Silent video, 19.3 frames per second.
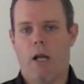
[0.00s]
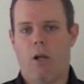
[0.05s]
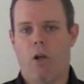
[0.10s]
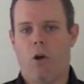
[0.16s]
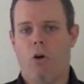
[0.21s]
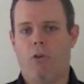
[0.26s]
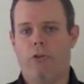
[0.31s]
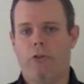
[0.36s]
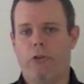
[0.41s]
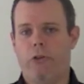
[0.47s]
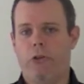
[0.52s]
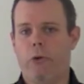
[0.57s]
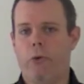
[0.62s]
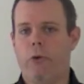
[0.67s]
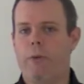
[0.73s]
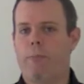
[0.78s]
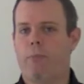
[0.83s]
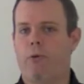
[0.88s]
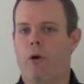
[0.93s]

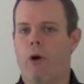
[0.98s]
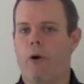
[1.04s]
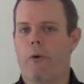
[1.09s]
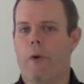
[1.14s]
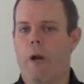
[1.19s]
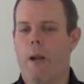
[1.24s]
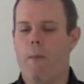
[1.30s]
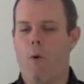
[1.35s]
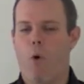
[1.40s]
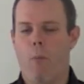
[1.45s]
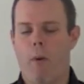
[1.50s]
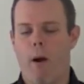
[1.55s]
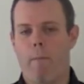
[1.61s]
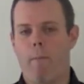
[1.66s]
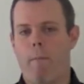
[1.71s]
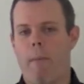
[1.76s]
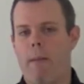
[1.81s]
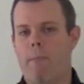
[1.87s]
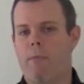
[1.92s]
continuity program or
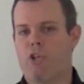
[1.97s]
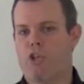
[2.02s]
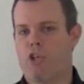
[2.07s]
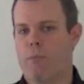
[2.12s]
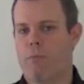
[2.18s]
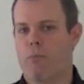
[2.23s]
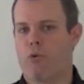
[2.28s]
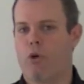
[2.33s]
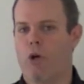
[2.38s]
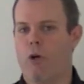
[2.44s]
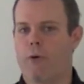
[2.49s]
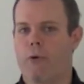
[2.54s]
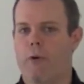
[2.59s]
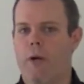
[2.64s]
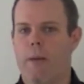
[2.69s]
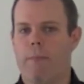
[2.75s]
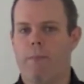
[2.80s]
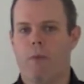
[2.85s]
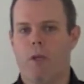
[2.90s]
my membership program,